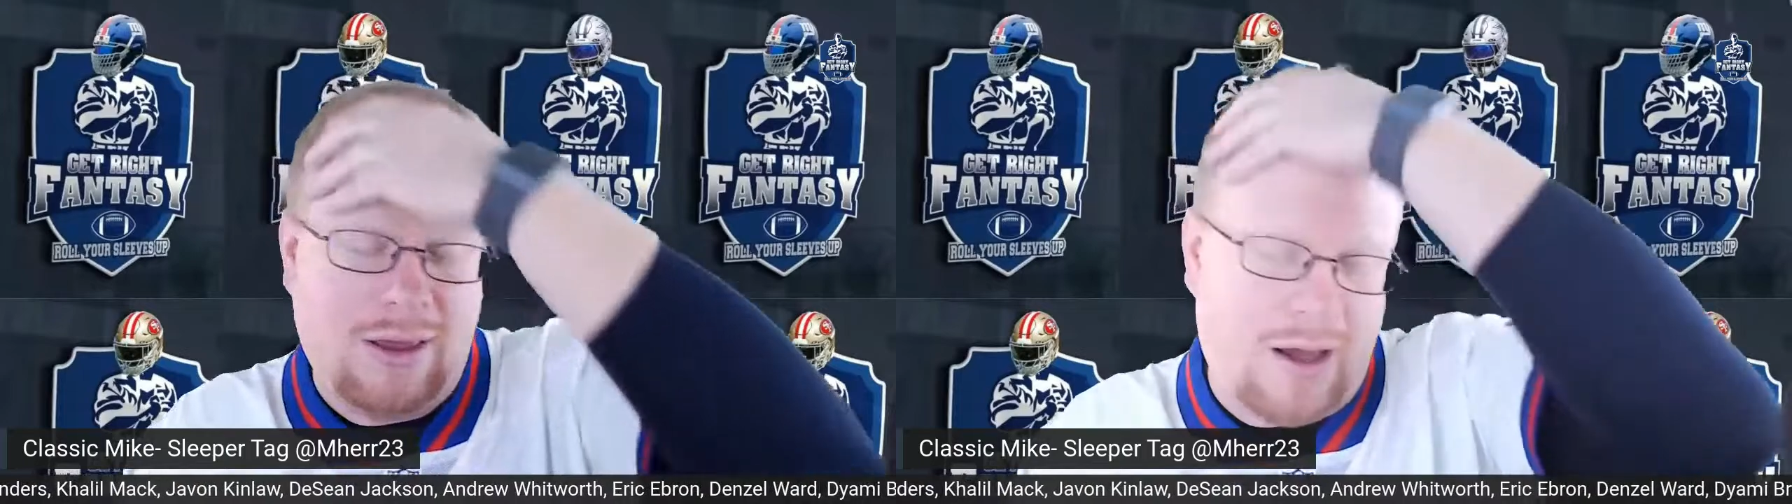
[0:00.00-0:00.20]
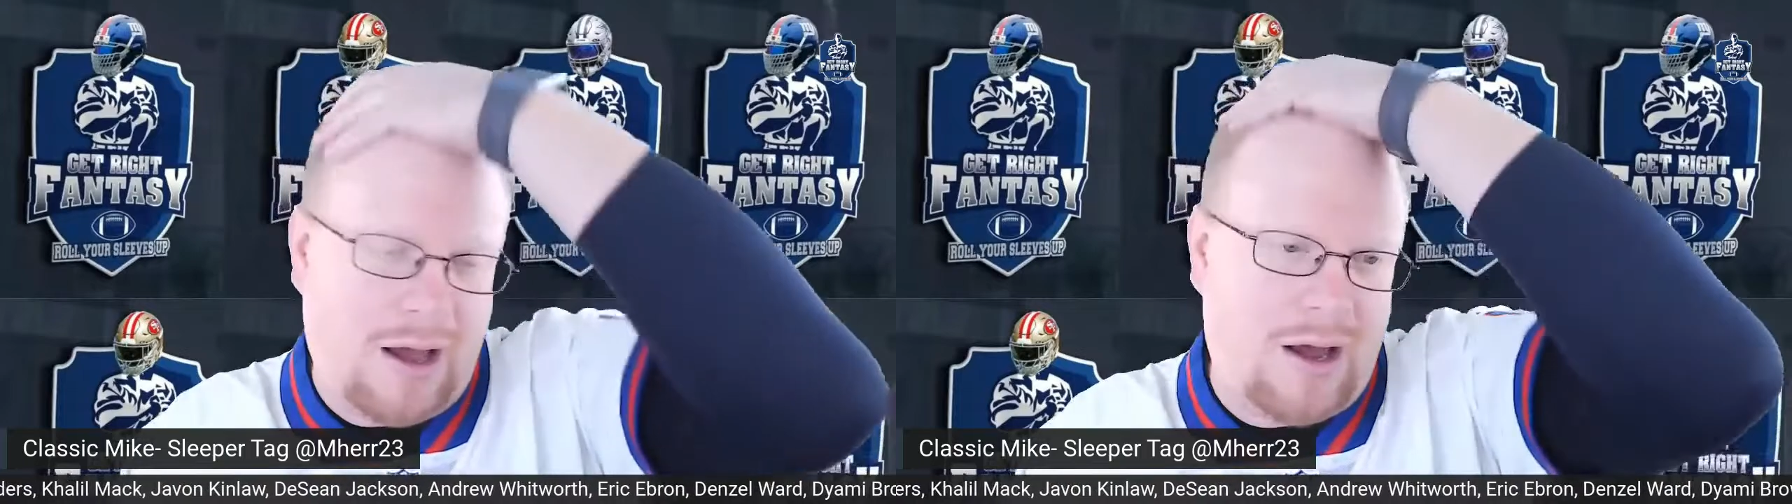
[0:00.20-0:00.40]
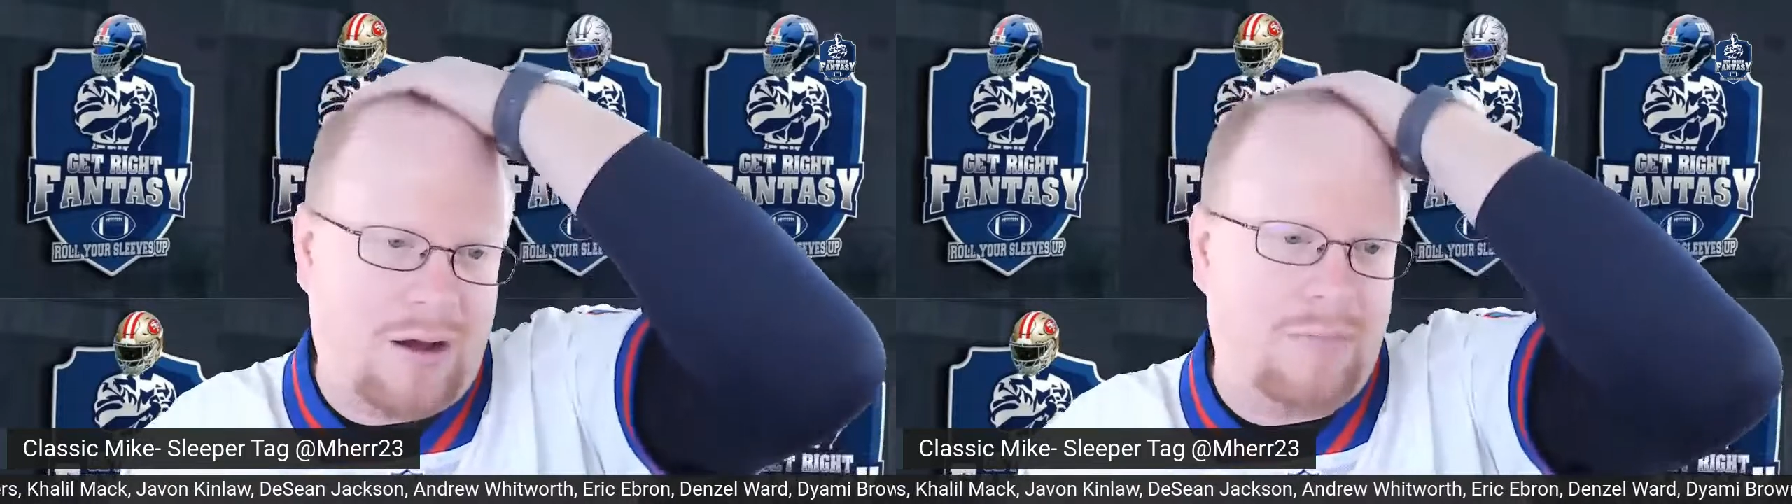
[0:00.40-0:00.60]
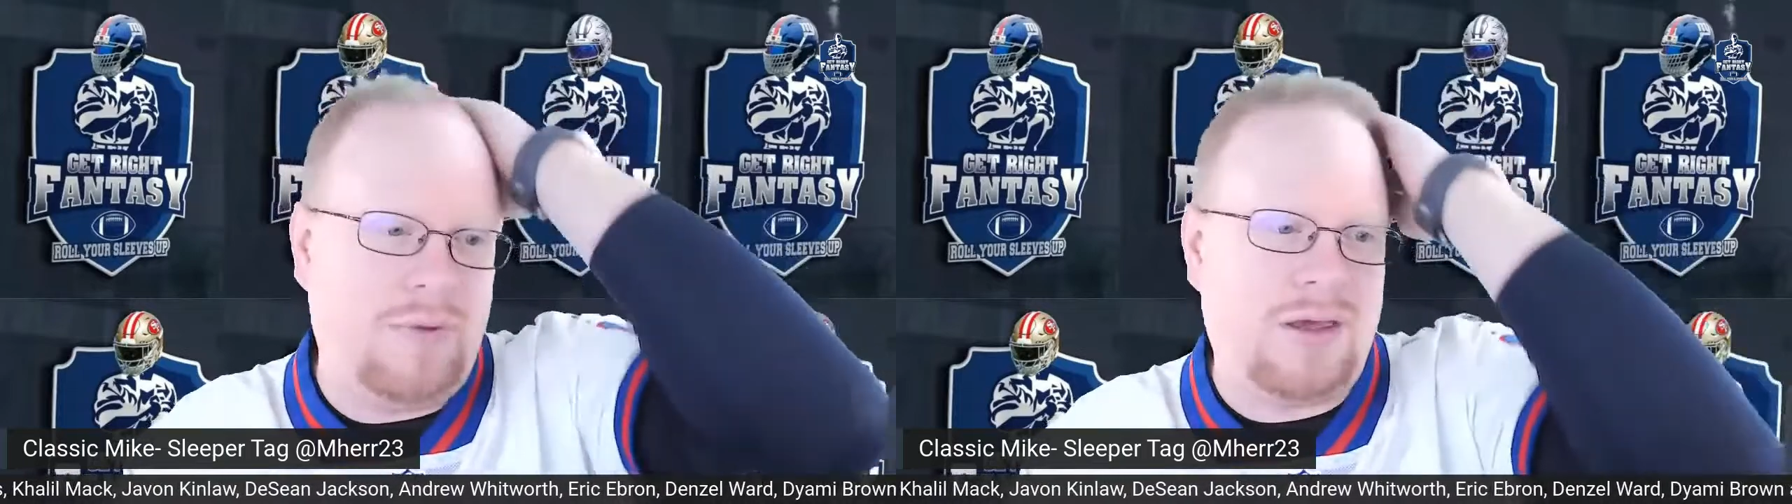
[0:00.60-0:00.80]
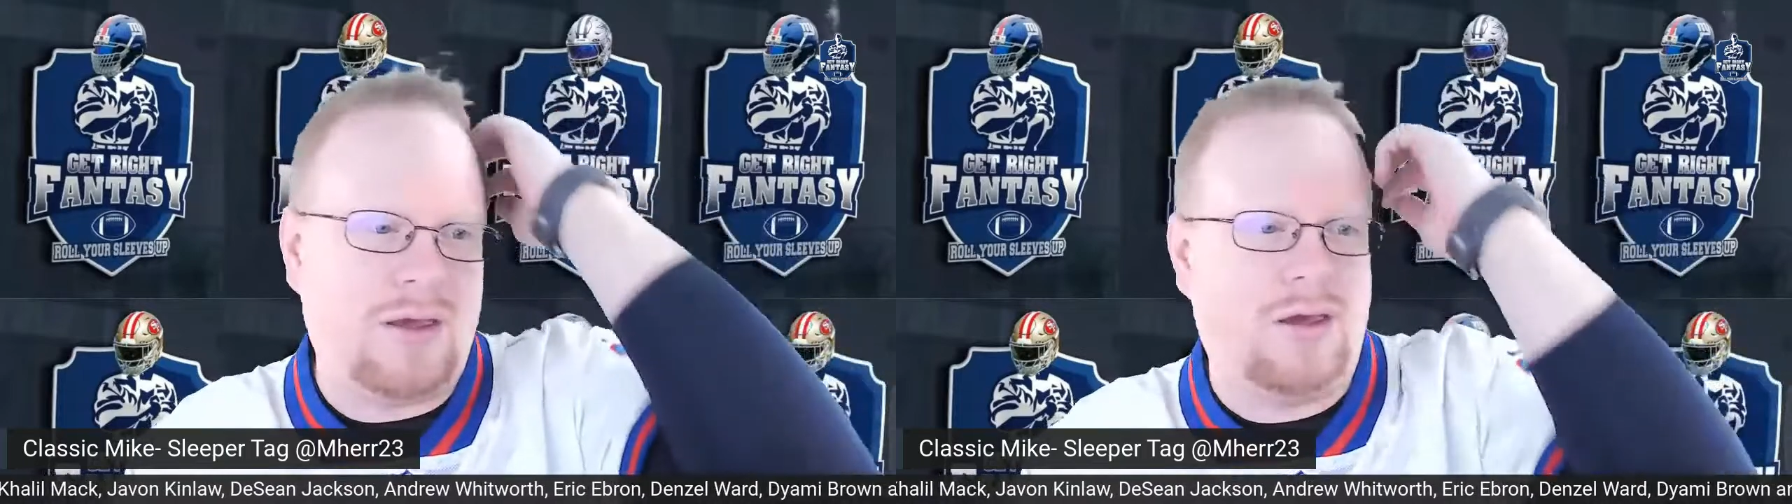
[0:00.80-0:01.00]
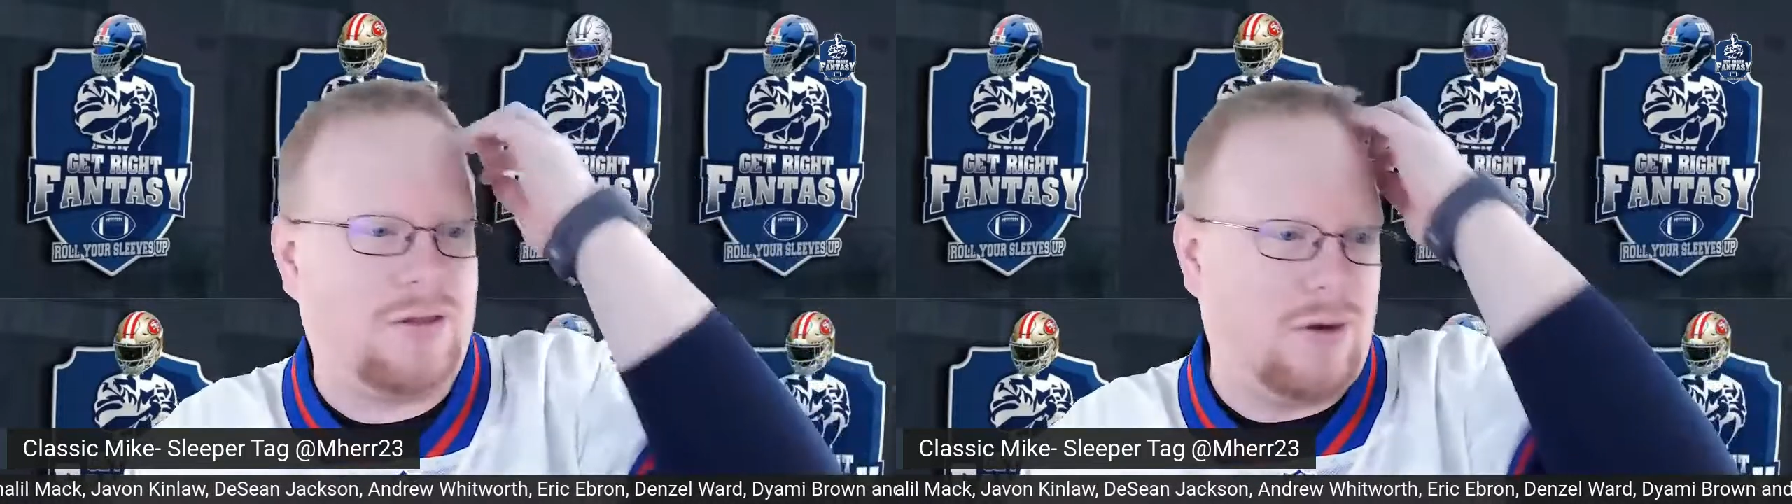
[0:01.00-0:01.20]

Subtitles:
because